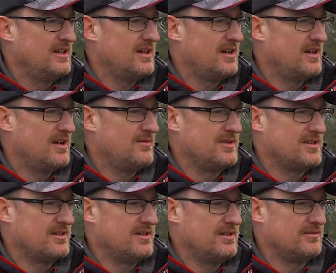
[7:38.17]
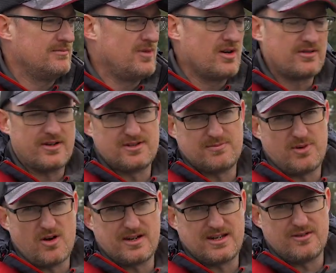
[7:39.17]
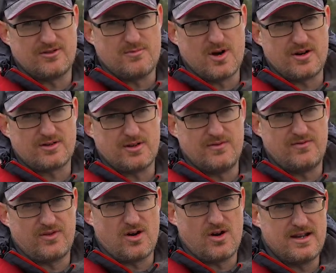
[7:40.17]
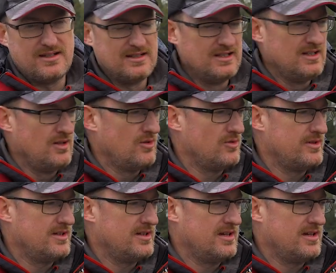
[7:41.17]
with a little micro spiky or a micro fry, or